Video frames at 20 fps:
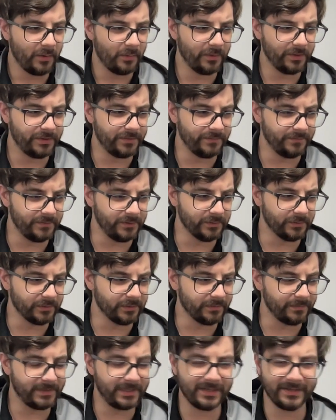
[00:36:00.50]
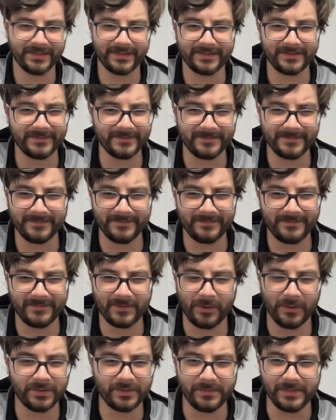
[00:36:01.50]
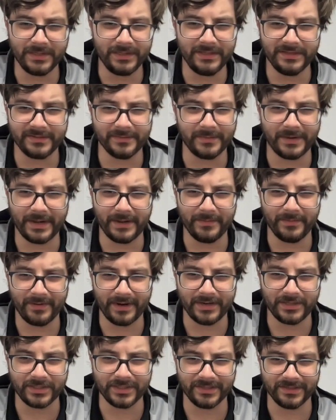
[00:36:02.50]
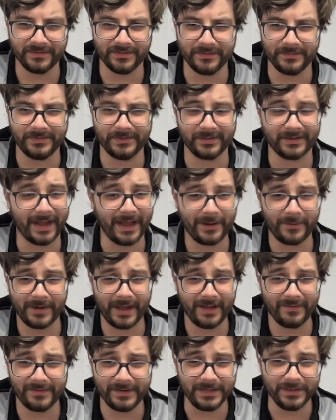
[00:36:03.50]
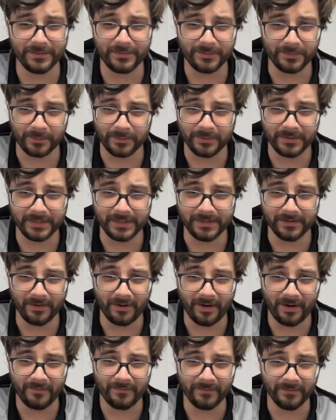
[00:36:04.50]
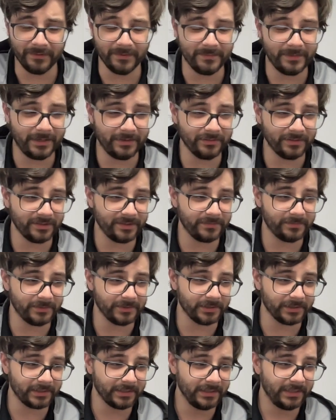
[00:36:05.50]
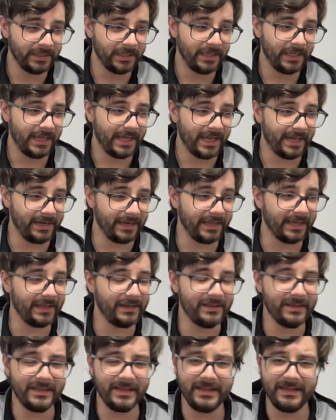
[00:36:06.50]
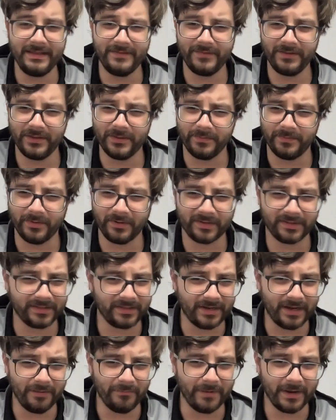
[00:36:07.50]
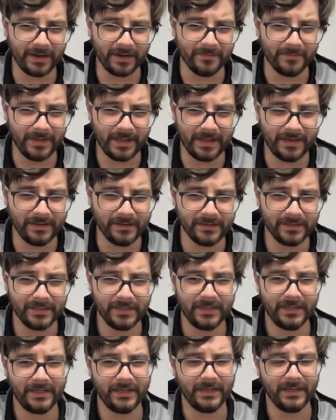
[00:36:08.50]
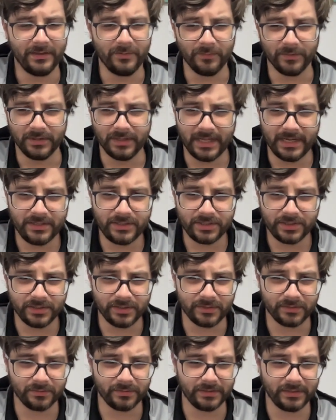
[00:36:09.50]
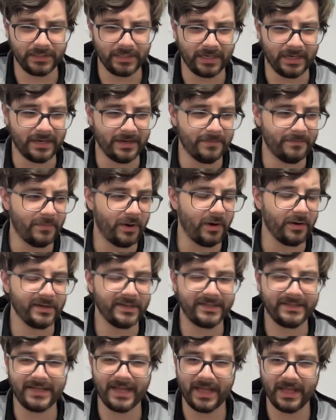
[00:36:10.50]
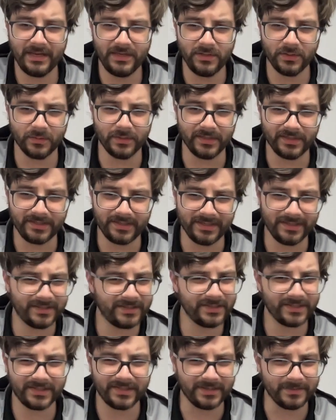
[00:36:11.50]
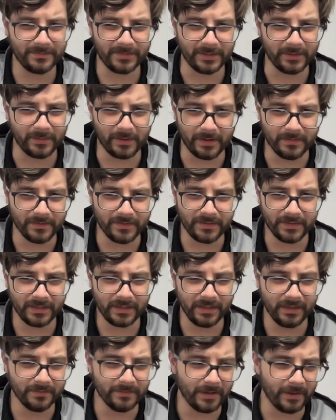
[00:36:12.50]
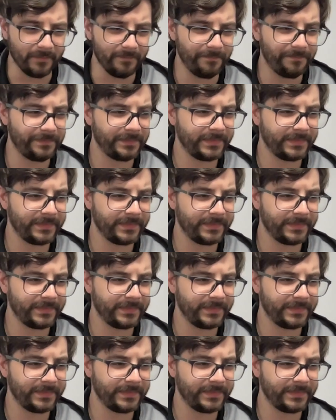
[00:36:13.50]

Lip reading: with the viewer, because ultimately these are my impressions of the book. I don't have any authority to offer about this book. And again, even the books that I recommend in relation to it are tenuous. It's just simply what I'm thinking about